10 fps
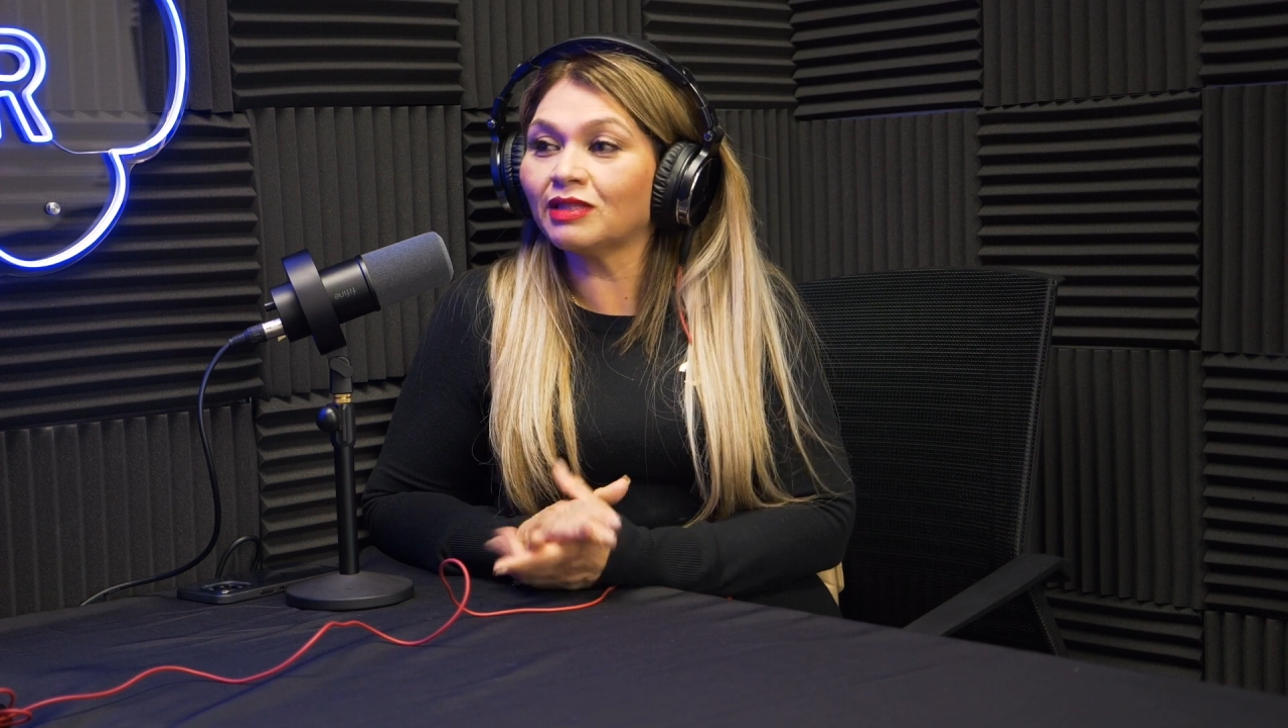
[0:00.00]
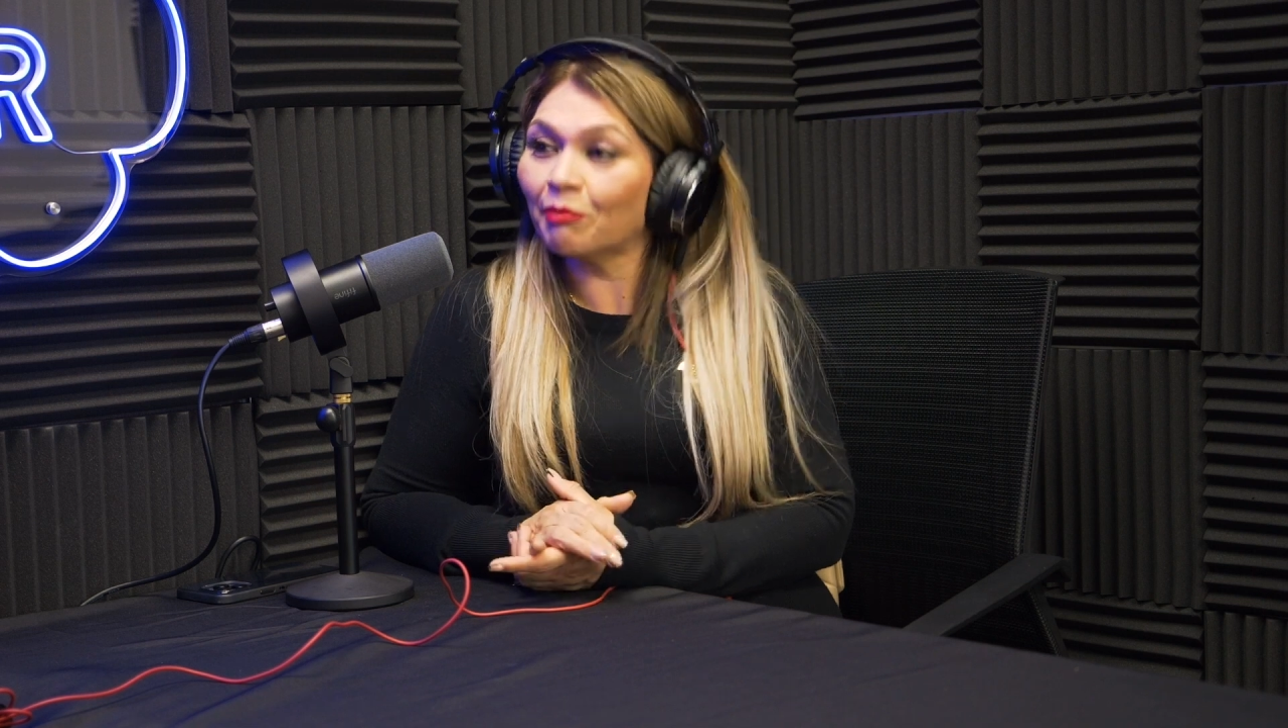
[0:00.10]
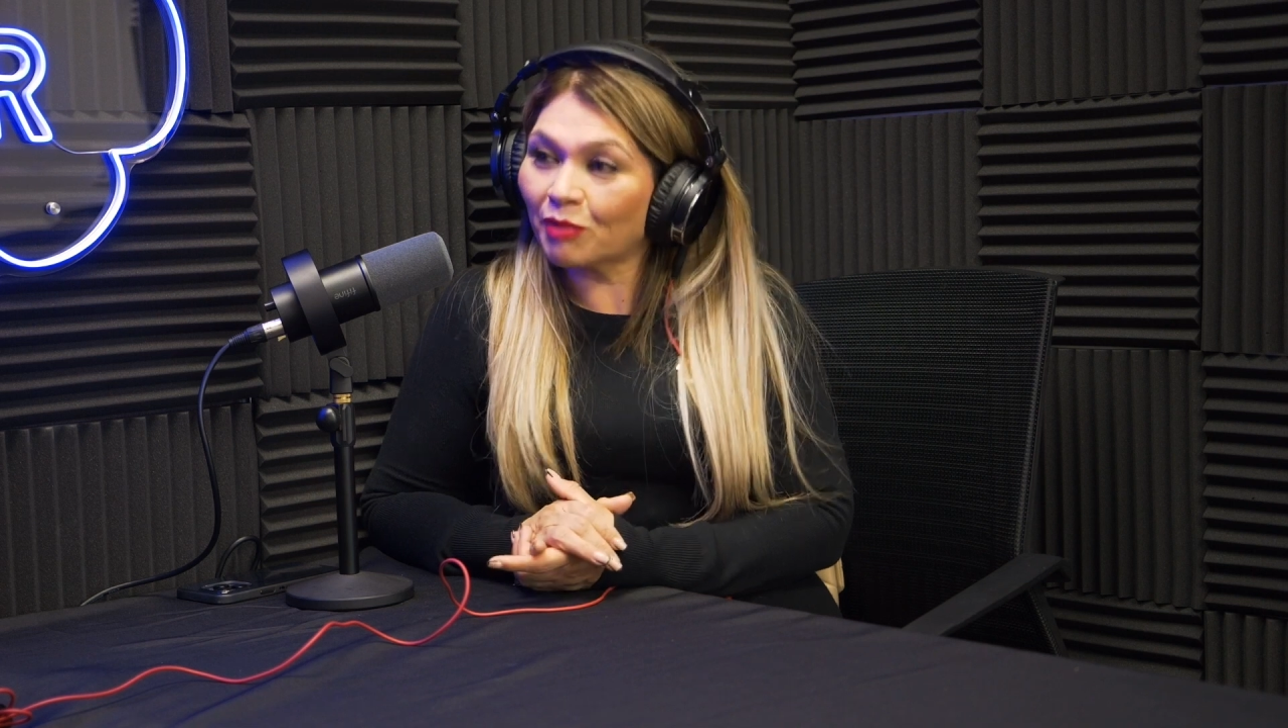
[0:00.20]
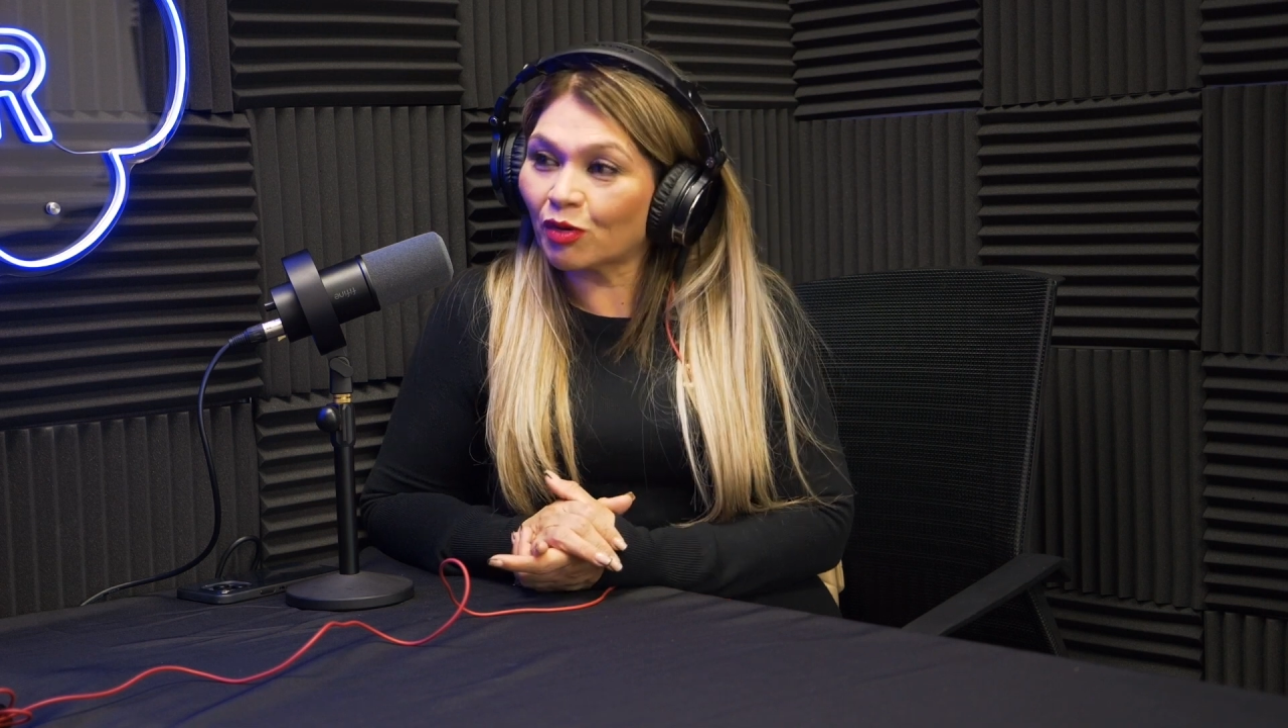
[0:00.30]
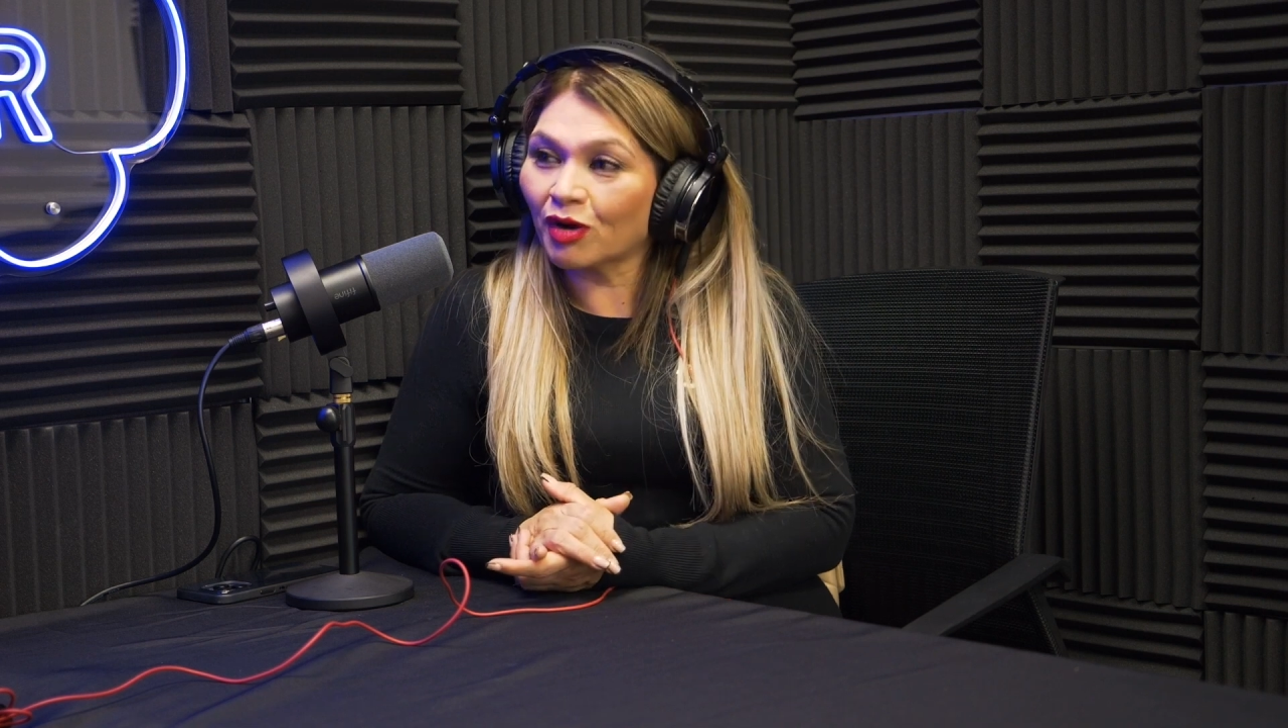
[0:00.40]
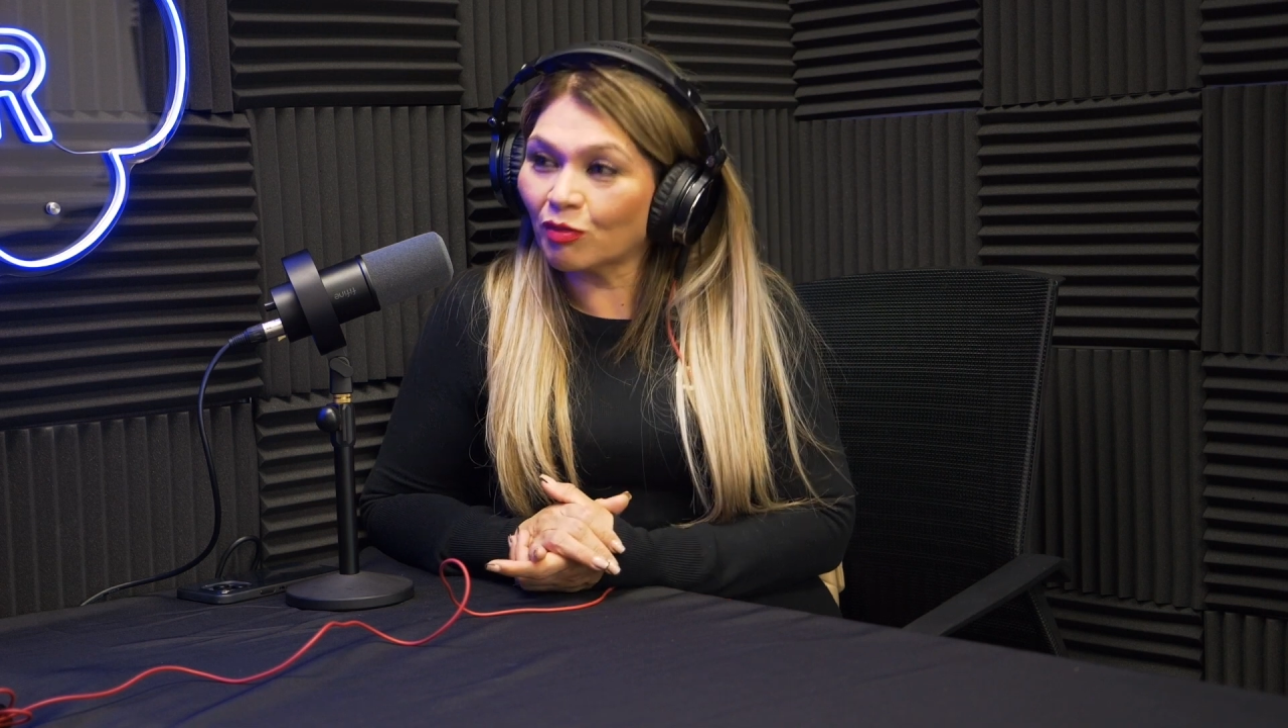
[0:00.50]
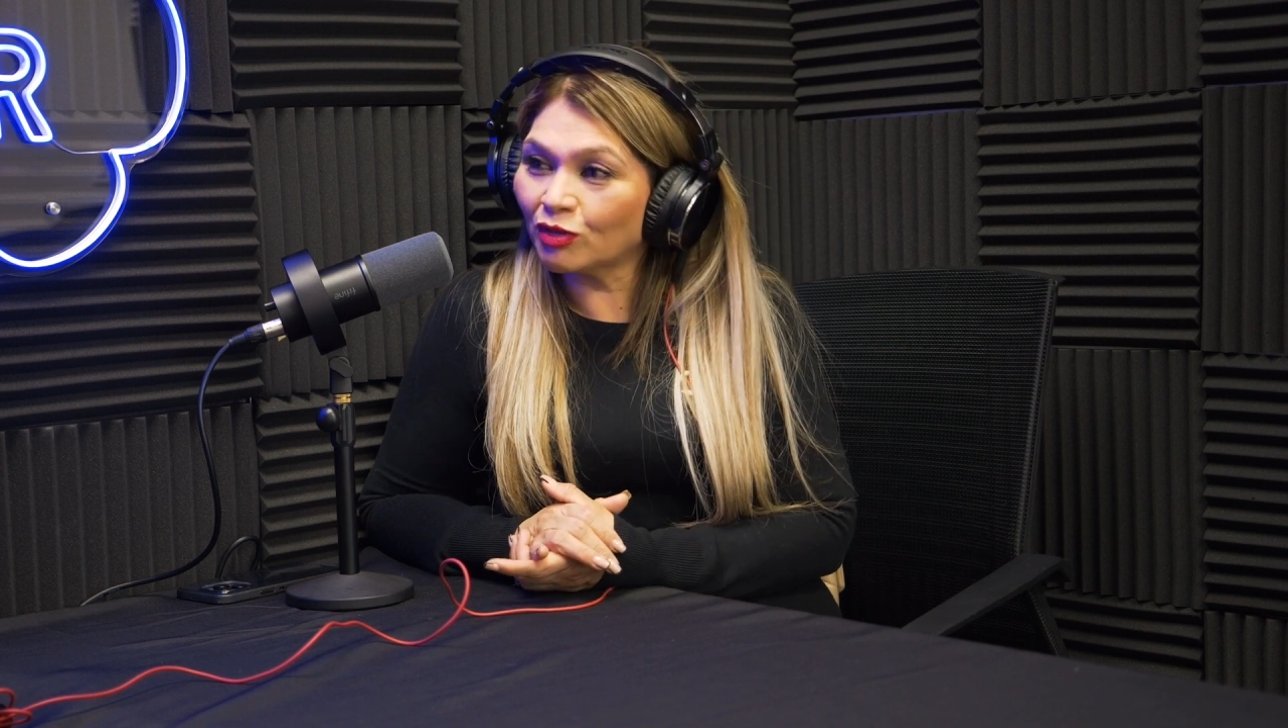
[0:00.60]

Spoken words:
La Perrona